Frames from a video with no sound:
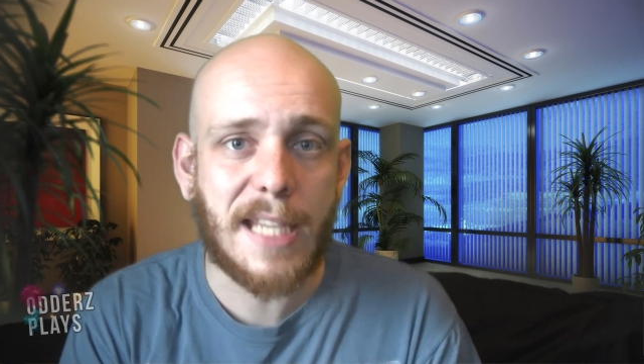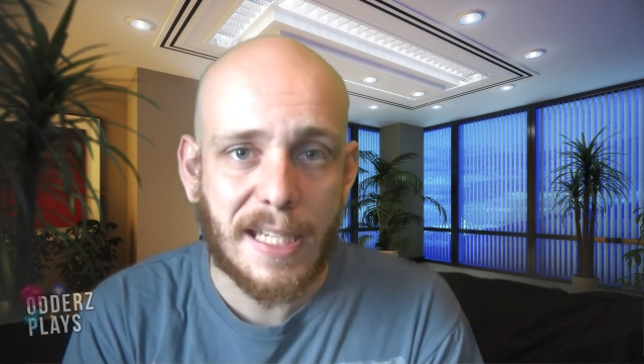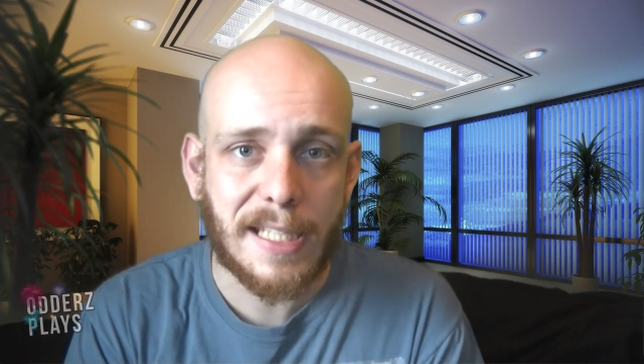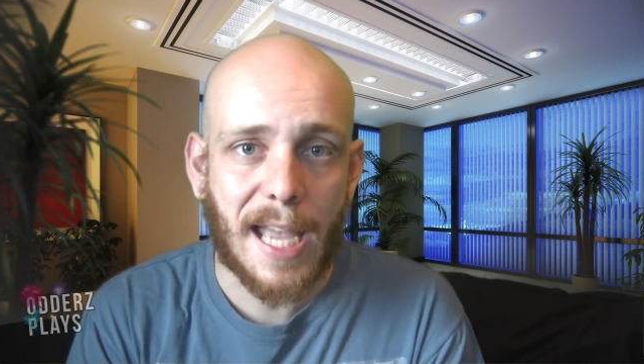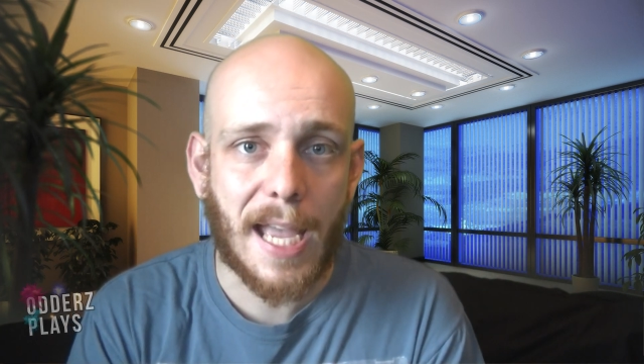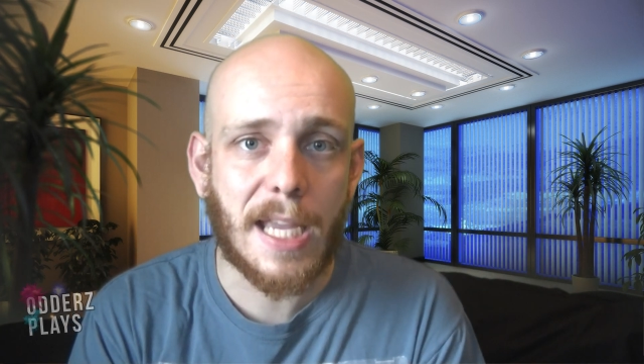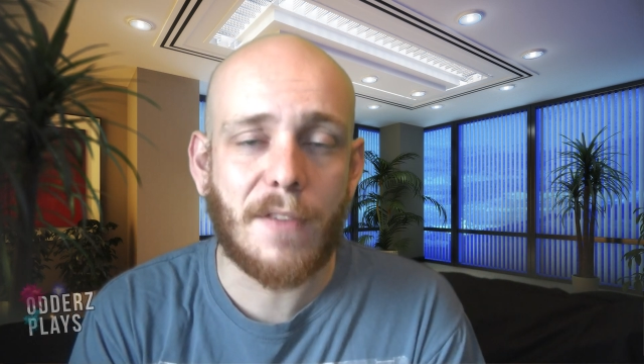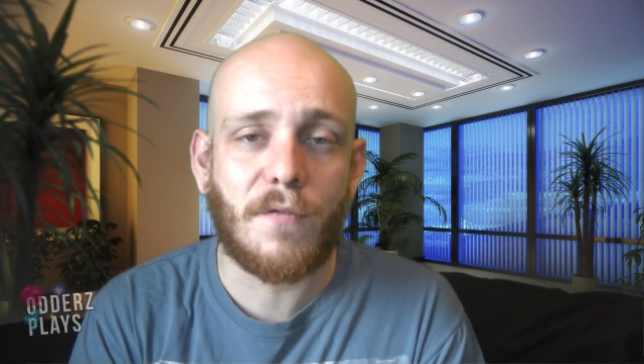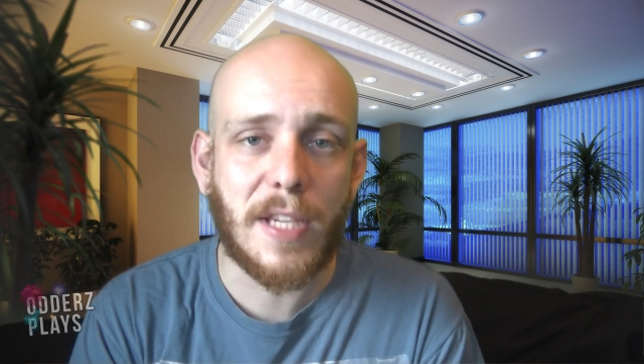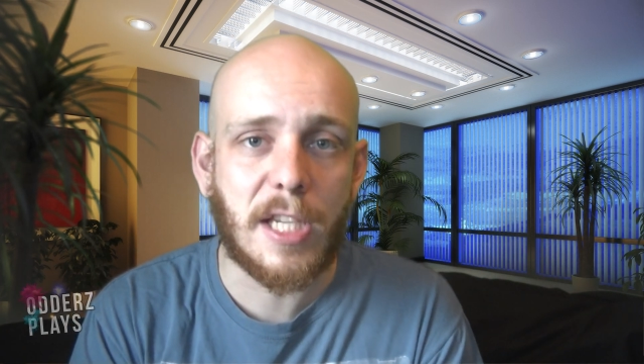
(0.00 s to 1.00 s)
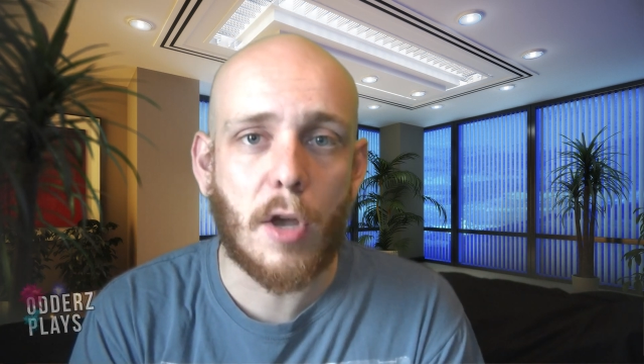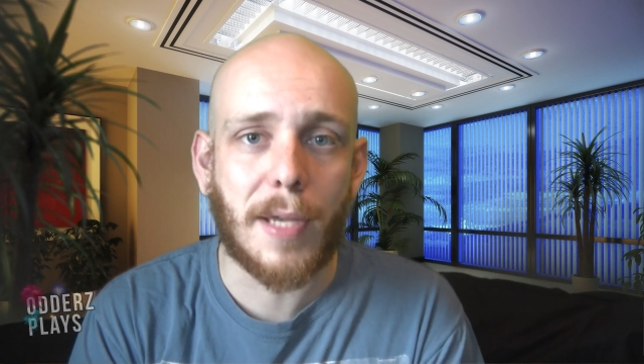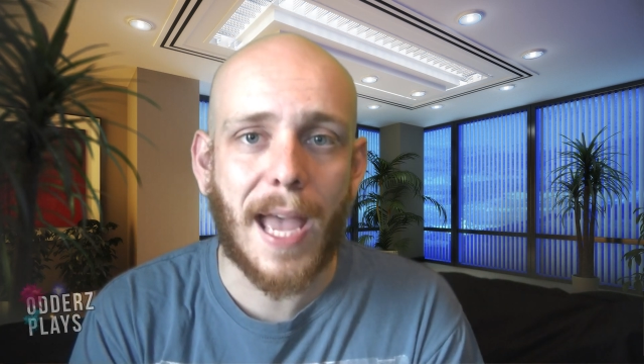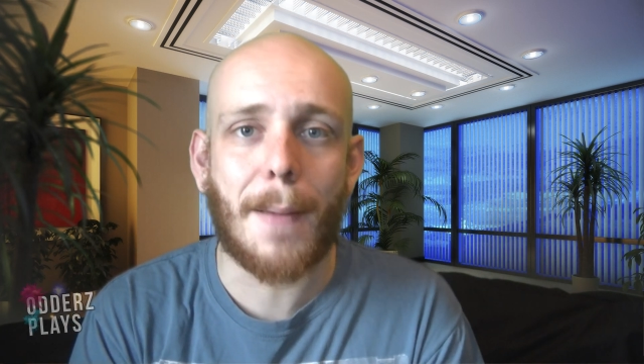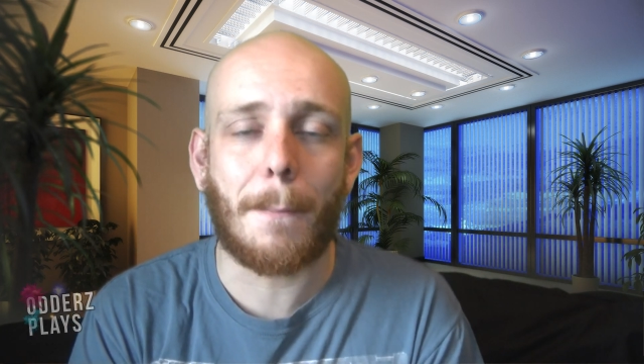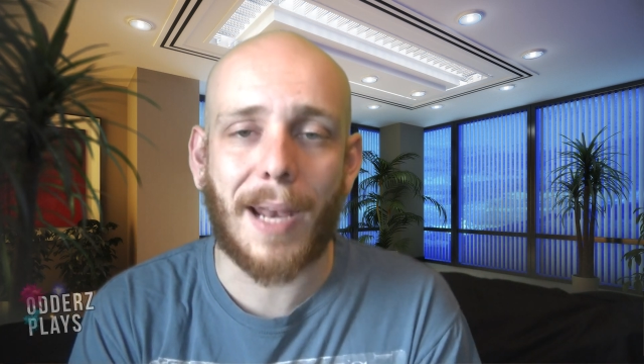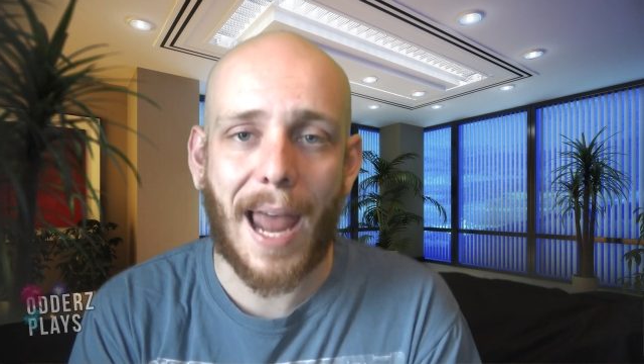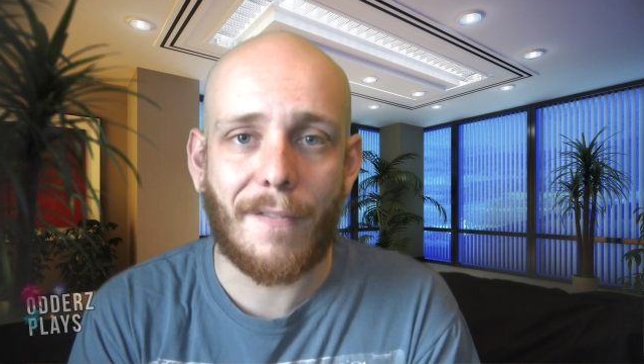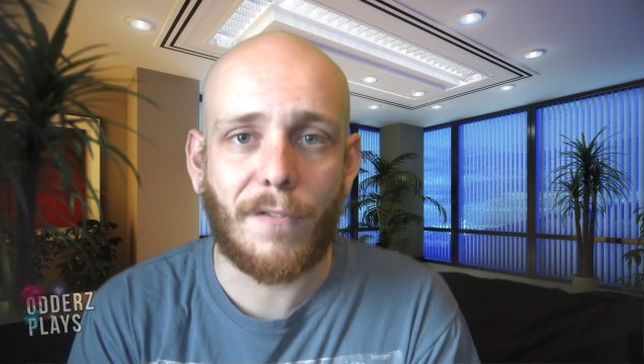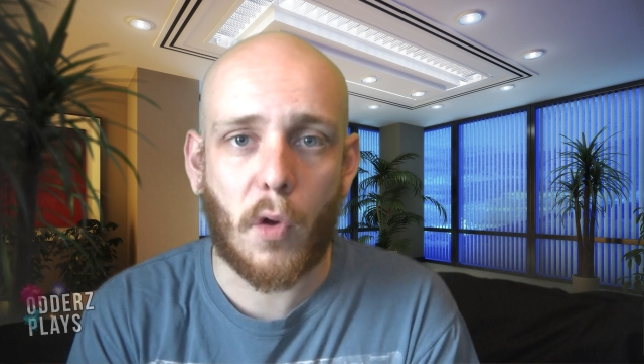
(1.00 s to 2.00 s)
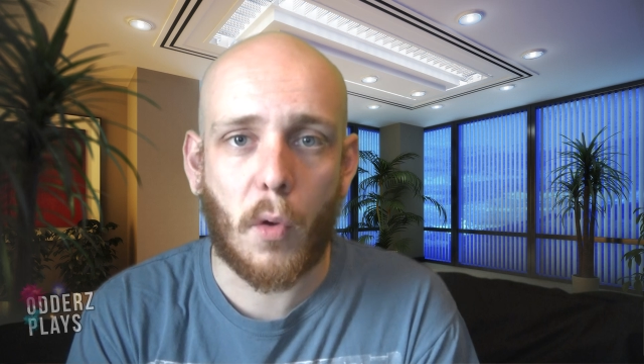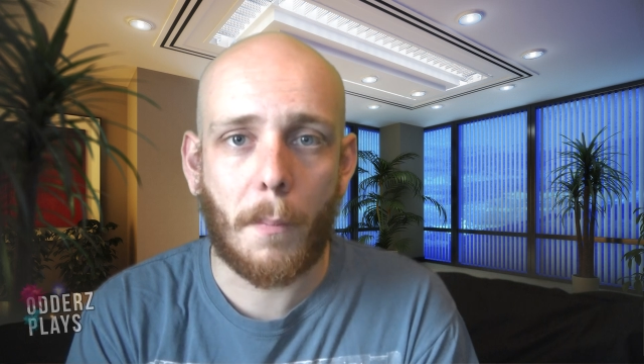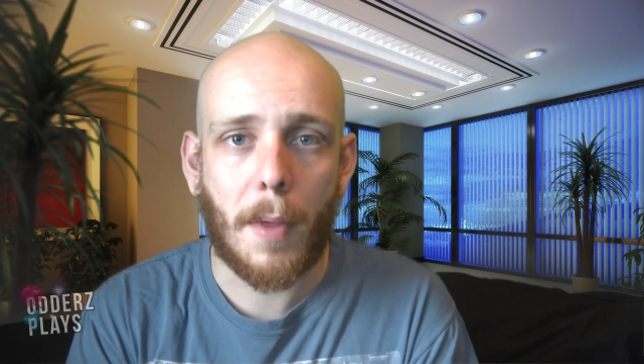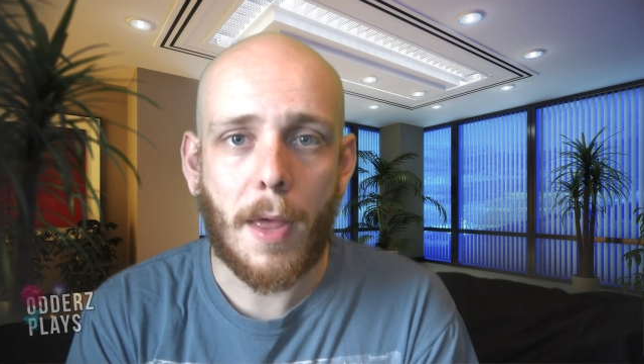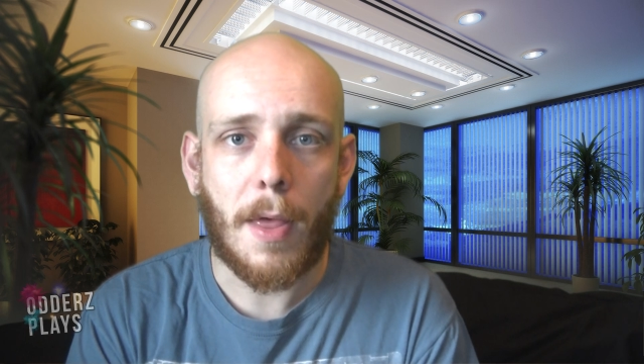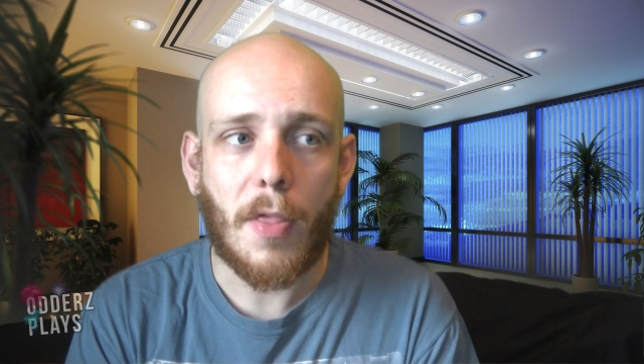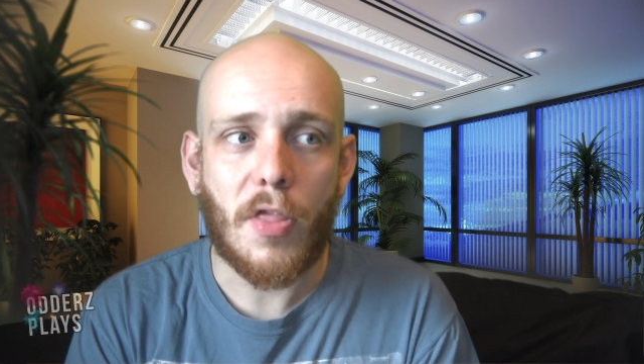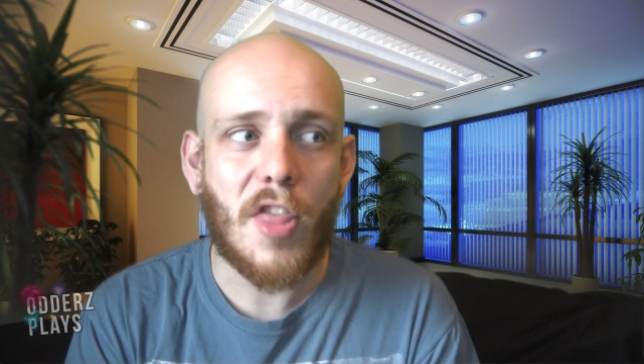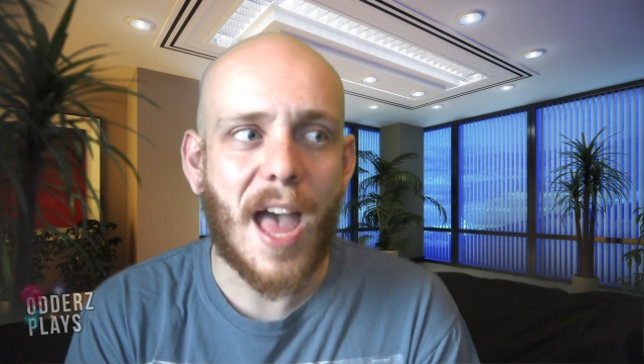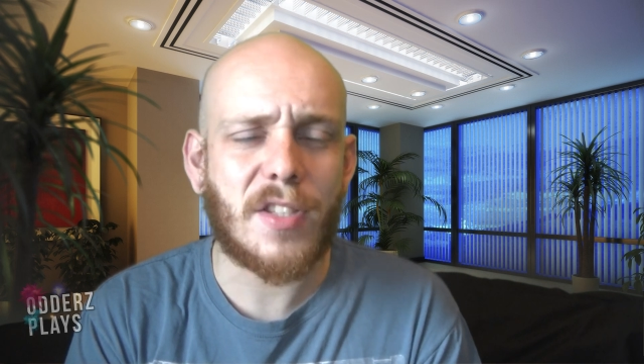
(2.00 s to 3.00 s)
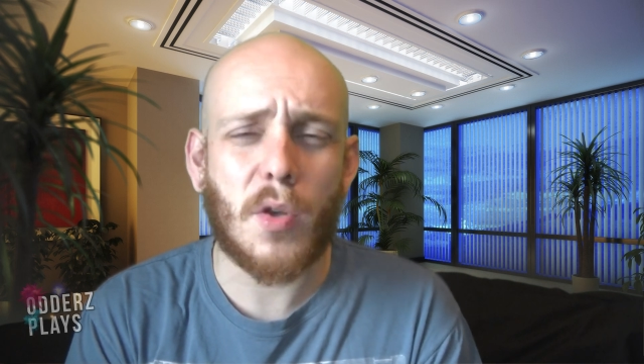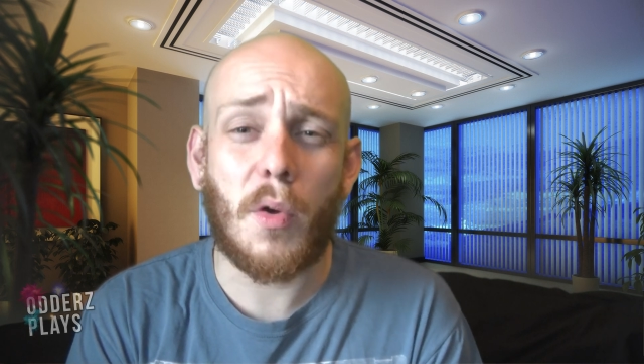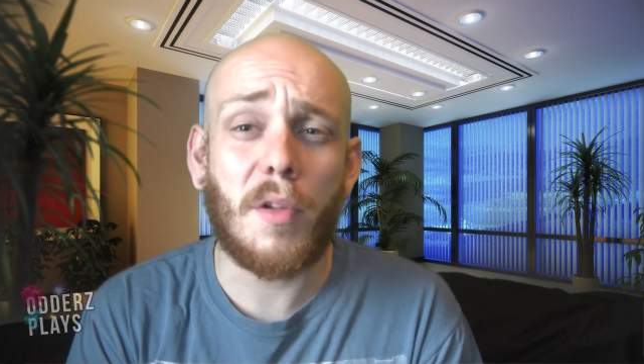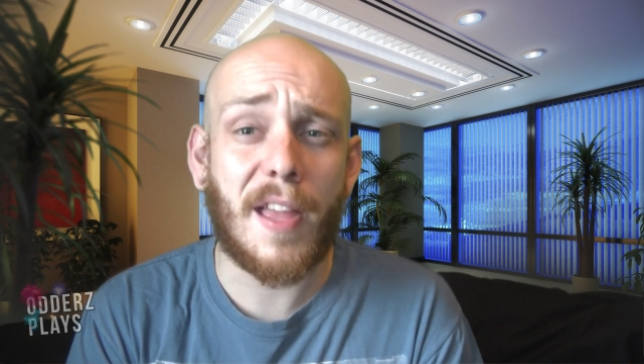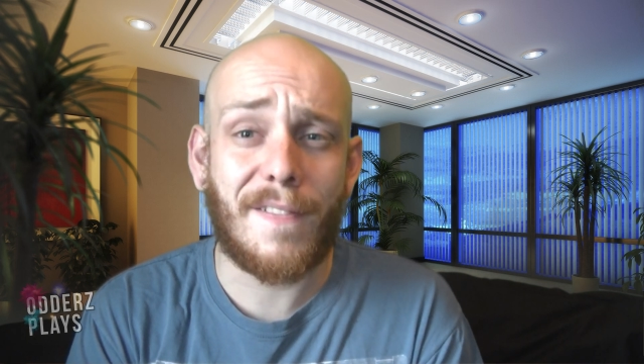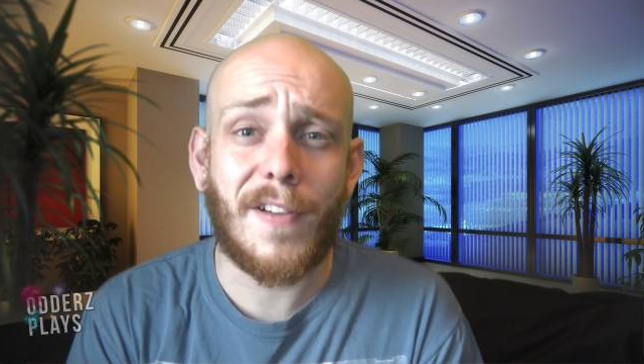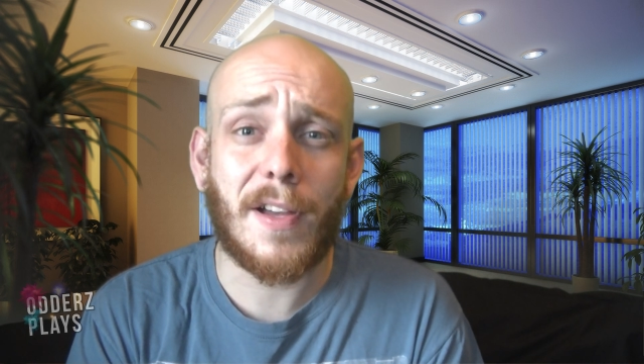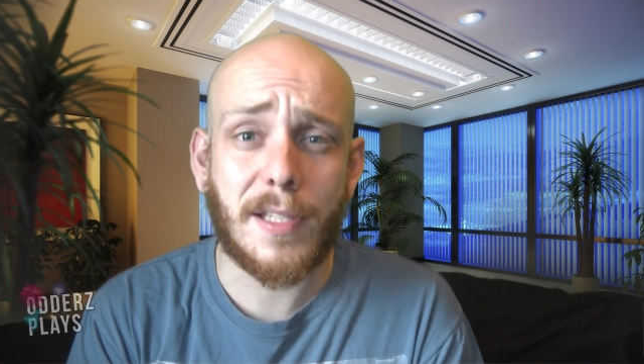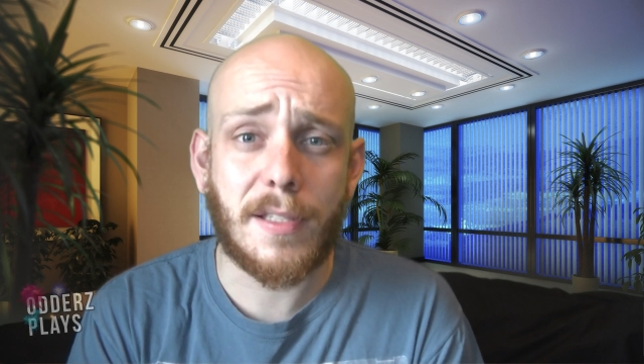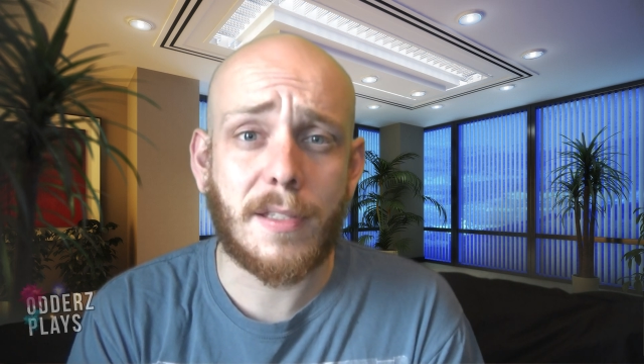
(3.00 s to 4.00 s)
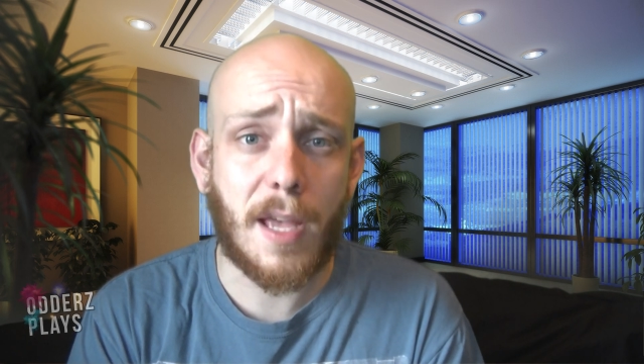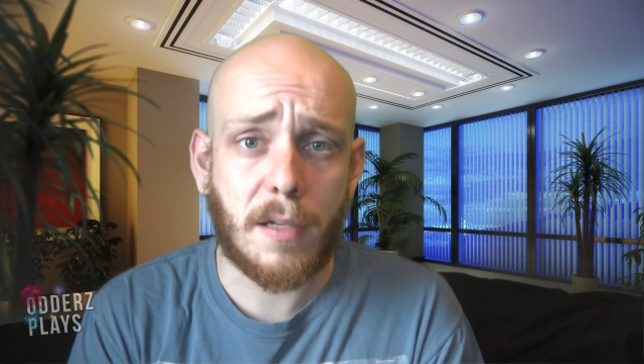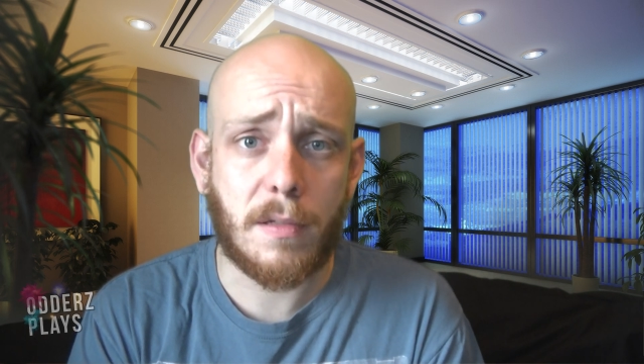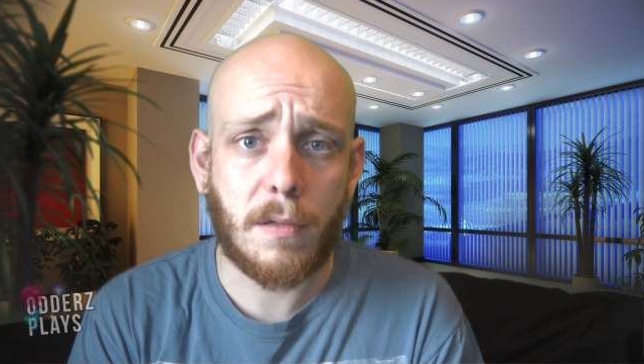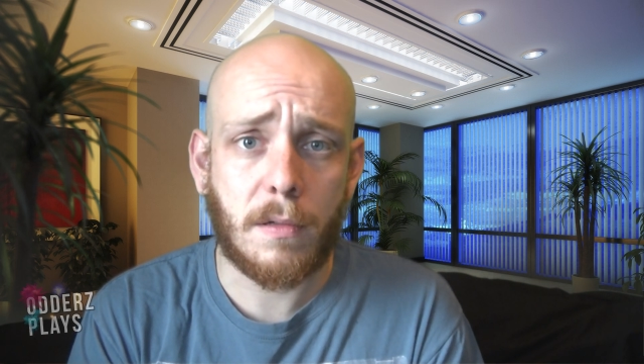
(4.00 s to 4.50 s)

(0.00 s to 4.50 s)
dedicated video game platform. That's all they fucking said.